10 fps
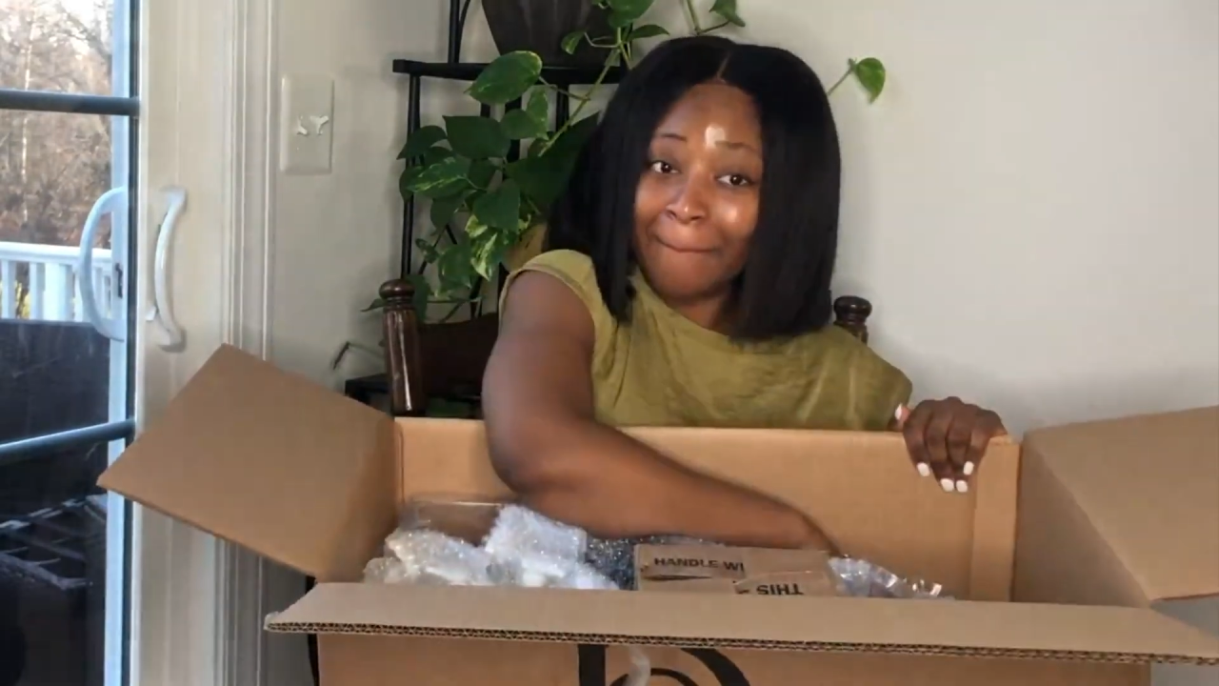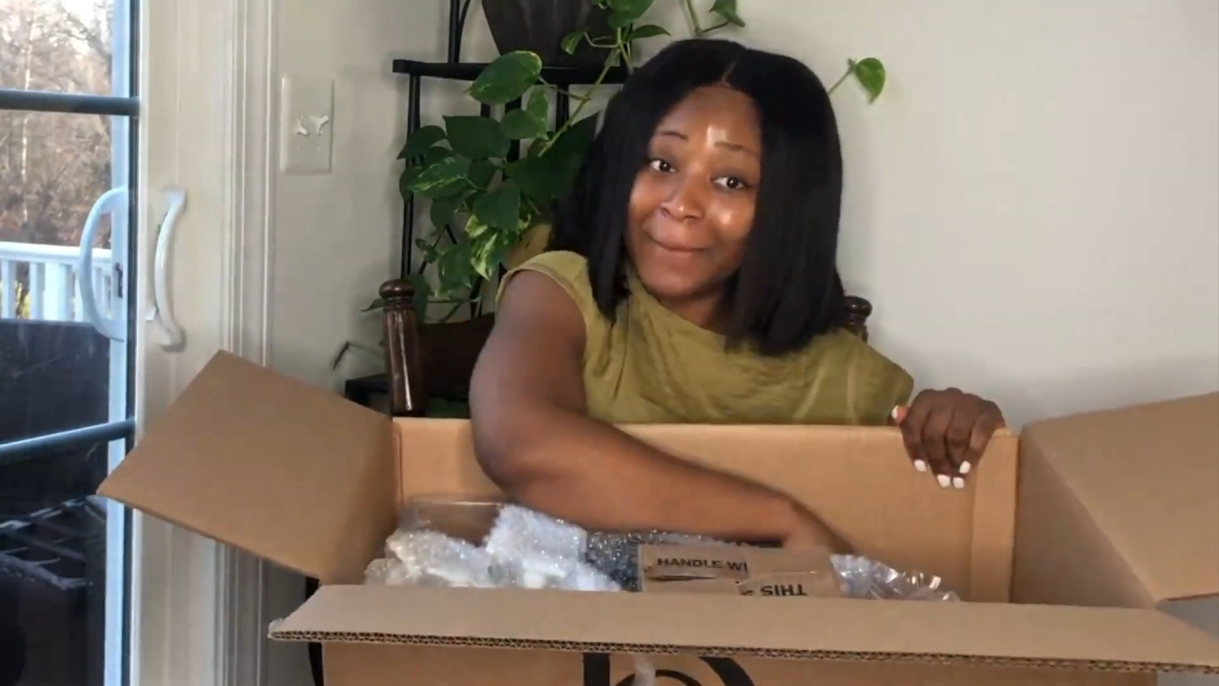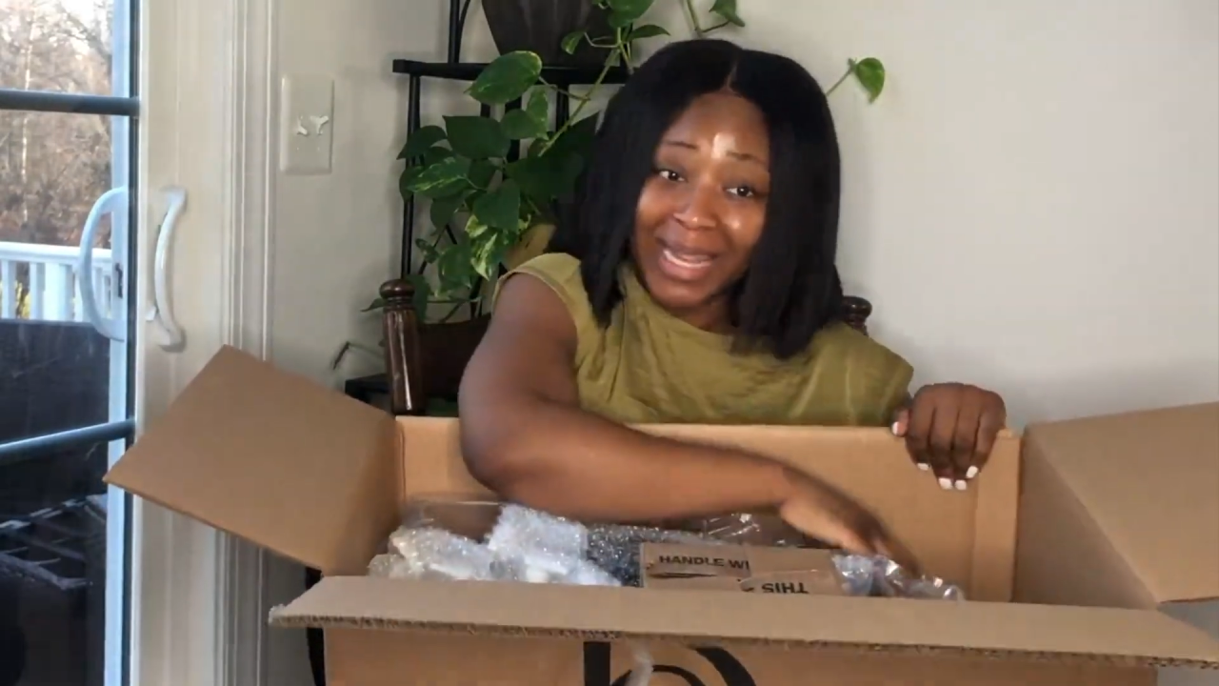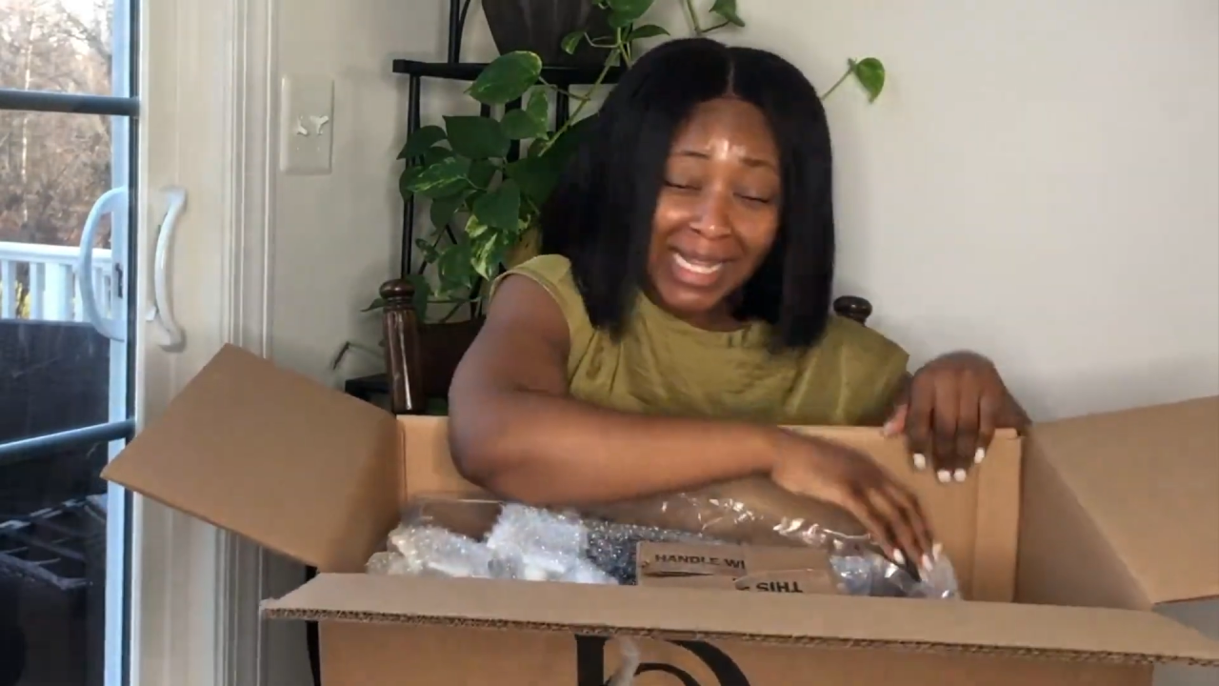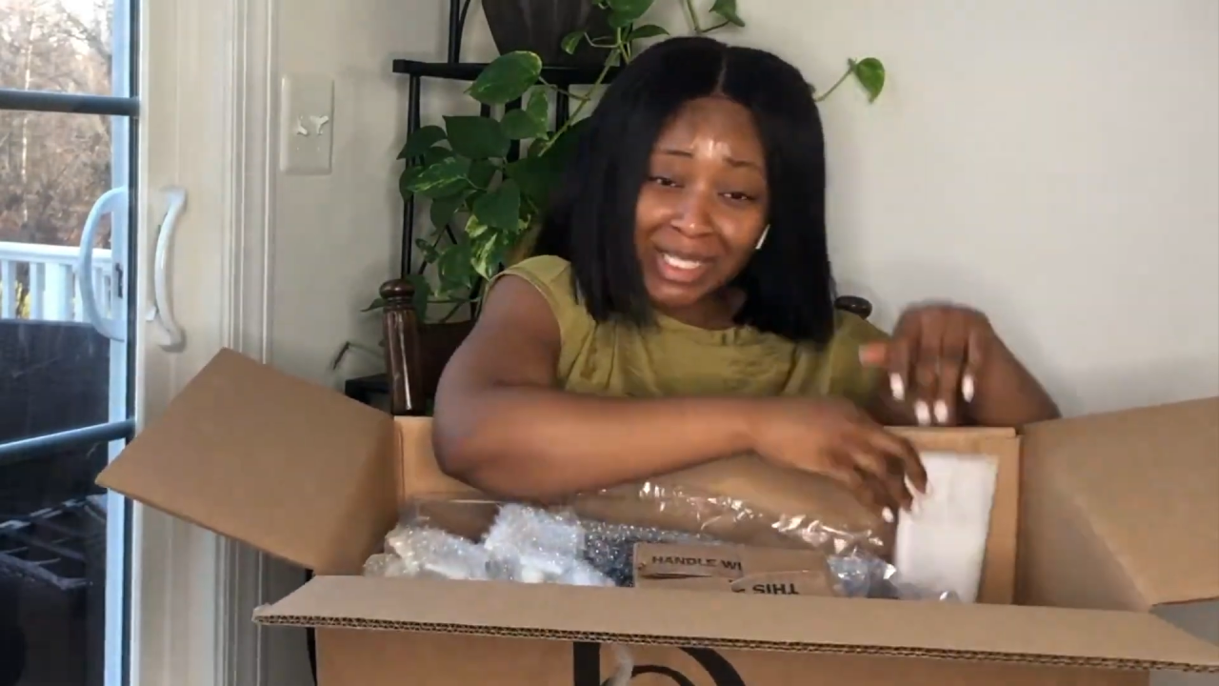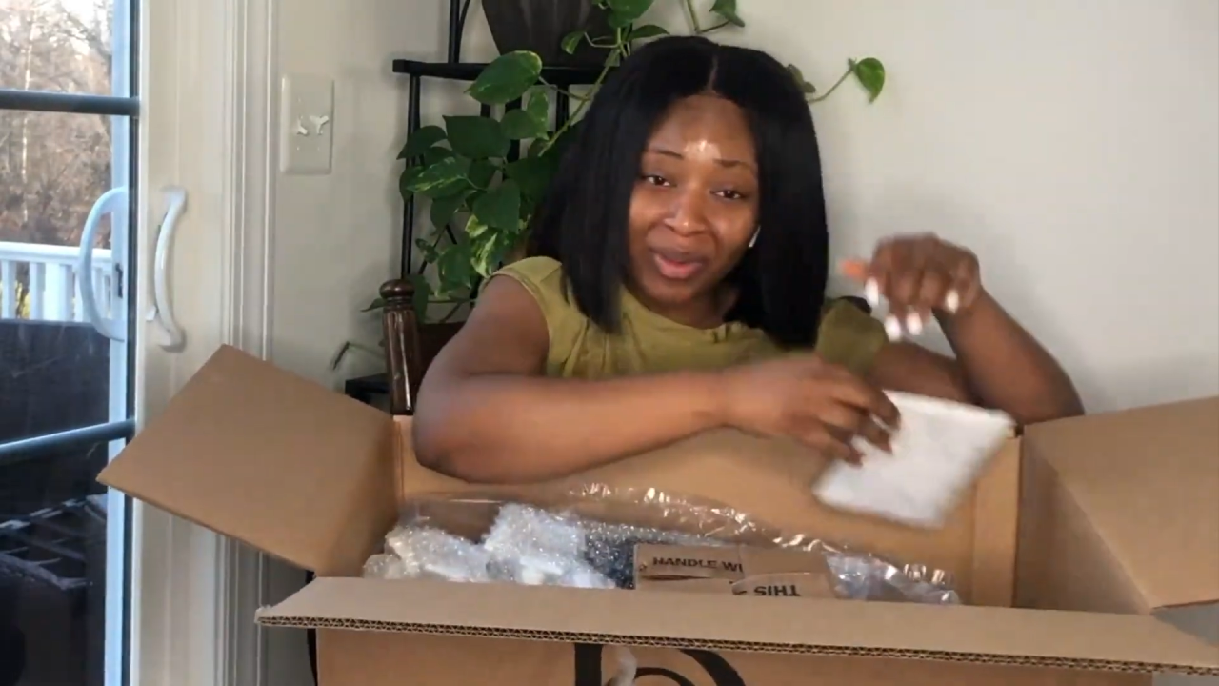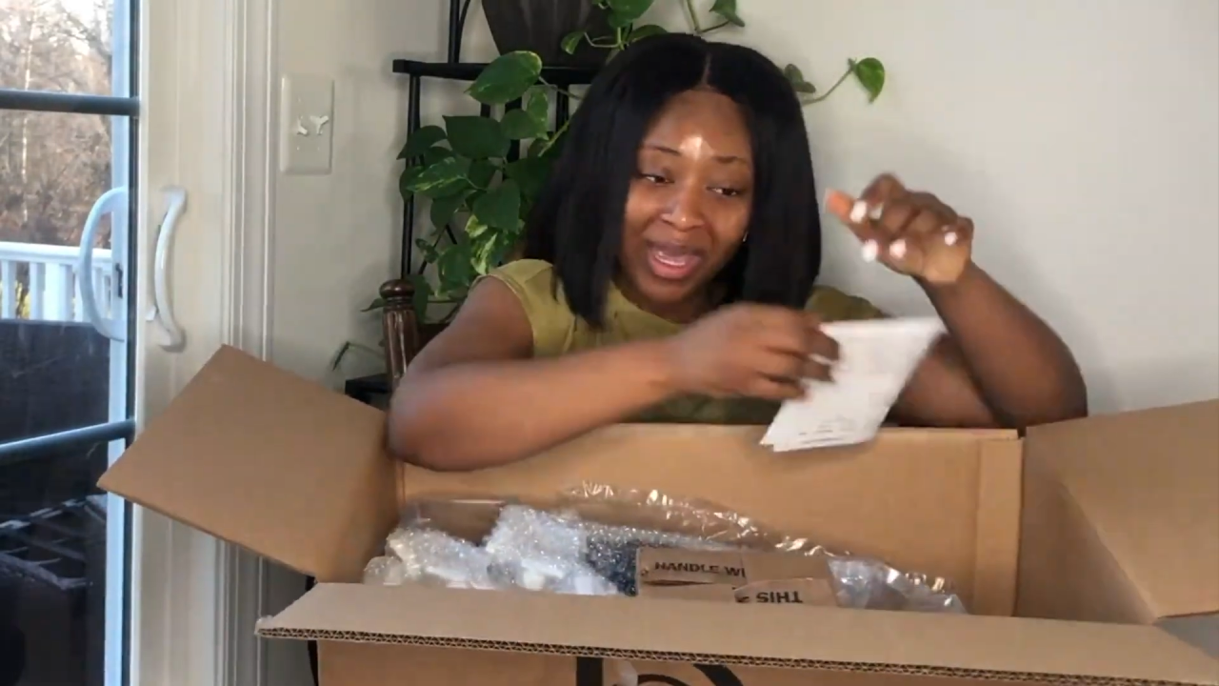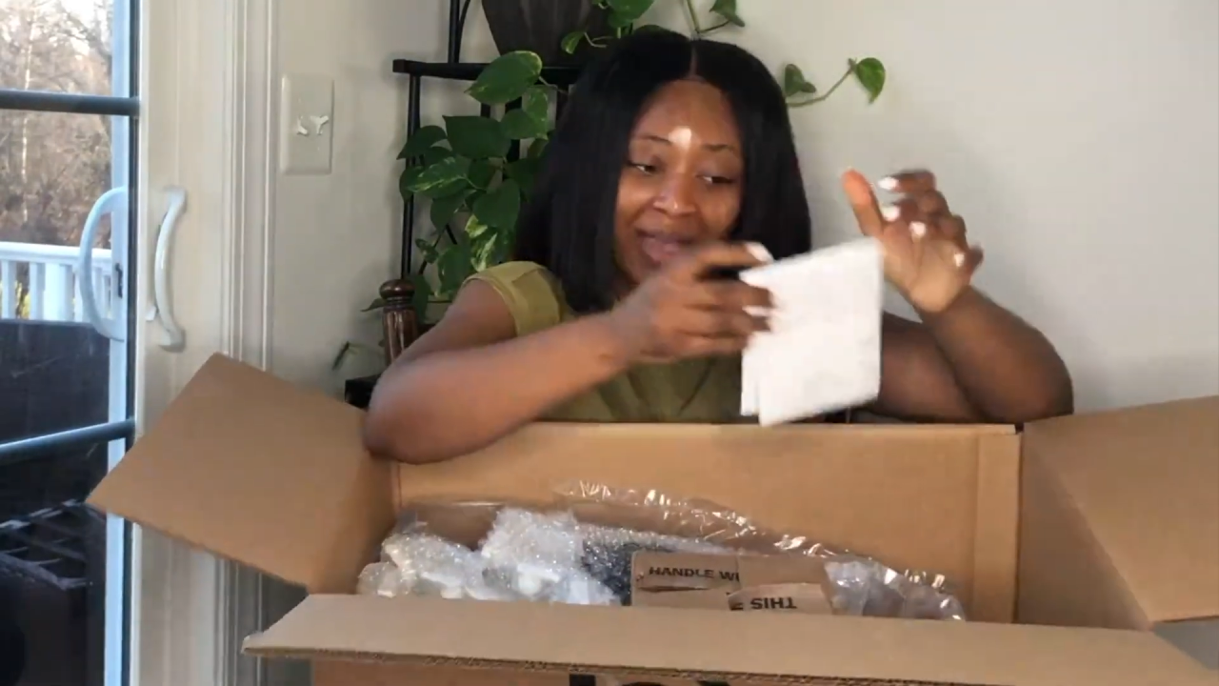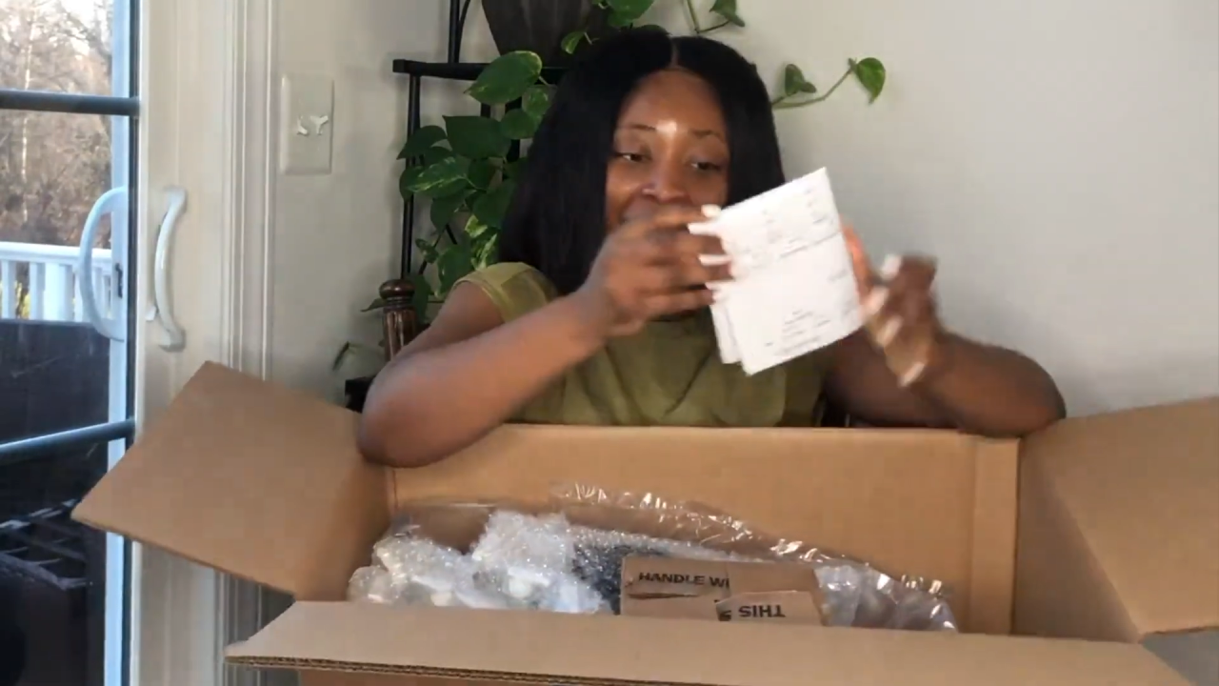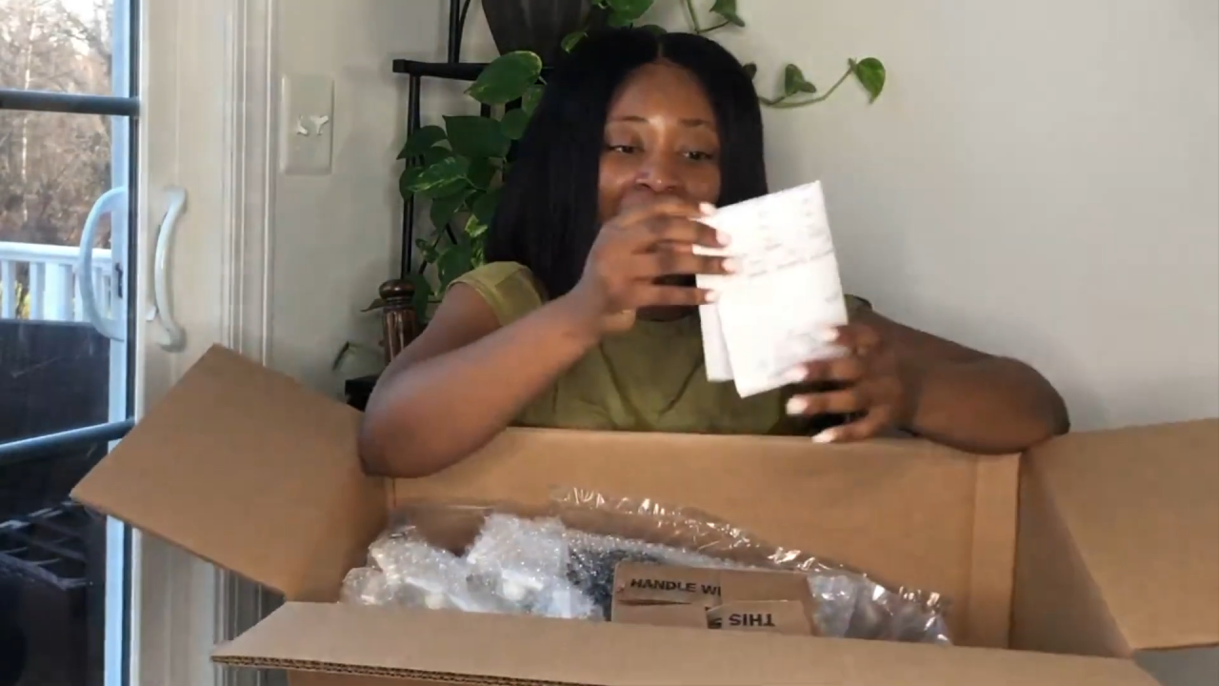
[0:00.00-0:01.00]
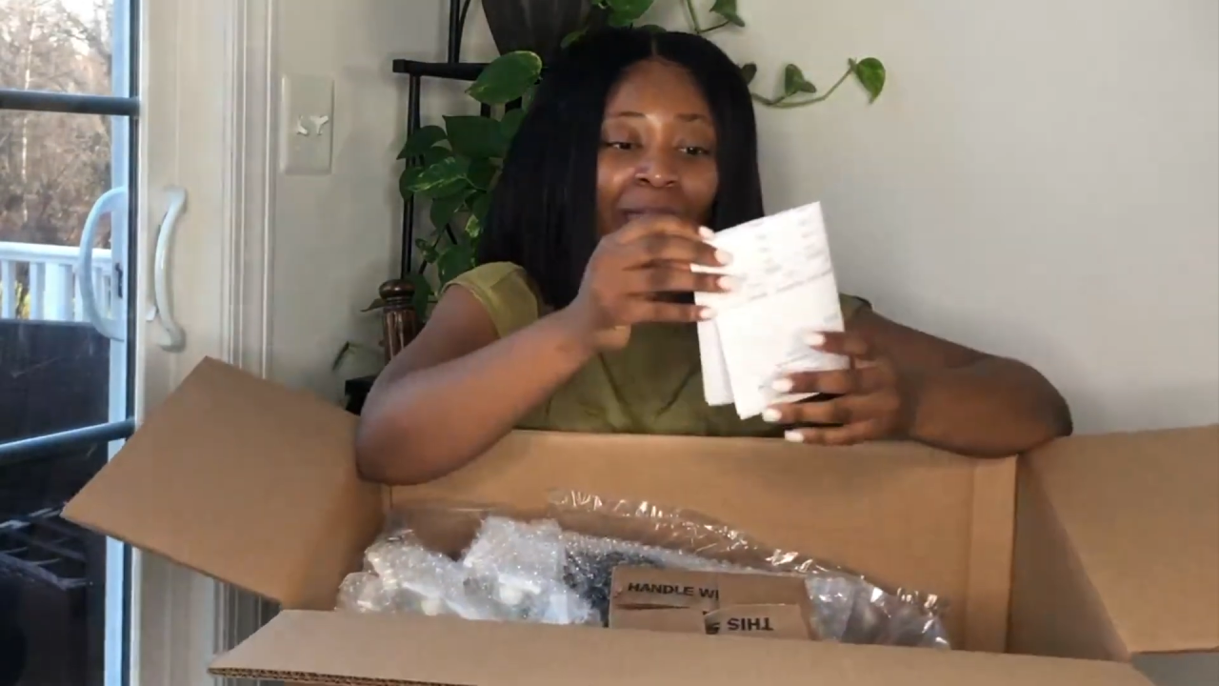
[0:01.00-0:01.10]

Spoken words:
but that's okay.